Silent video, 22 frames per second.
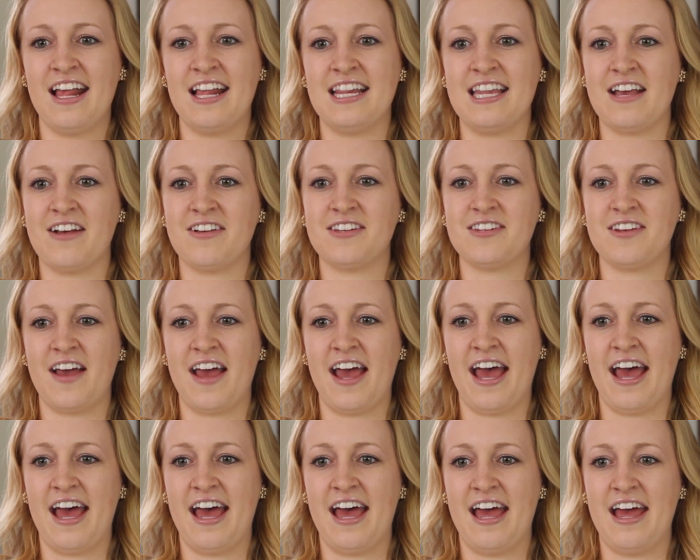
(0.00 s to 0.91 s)
They also
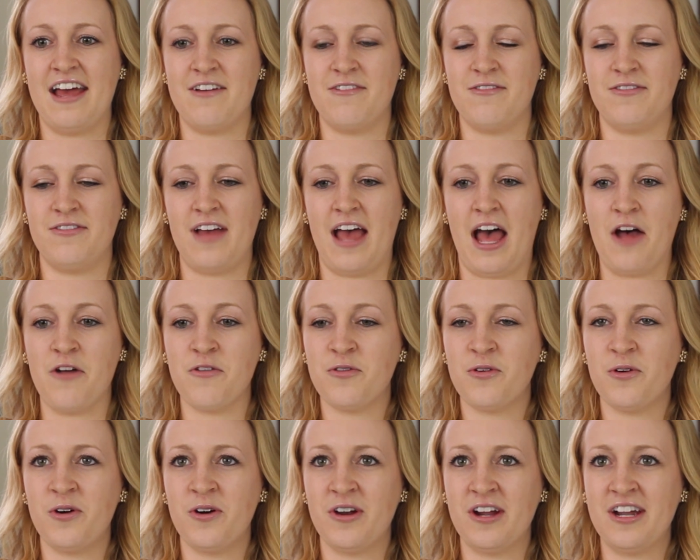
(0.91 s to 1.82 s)
have
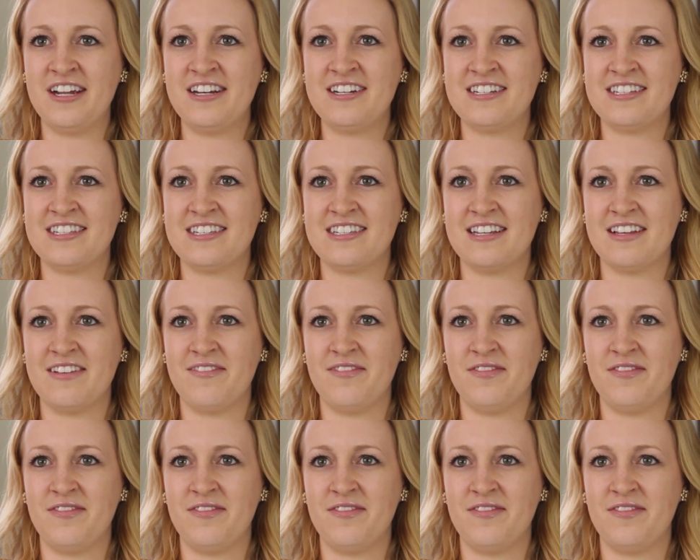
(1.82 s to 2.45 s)
alfajores,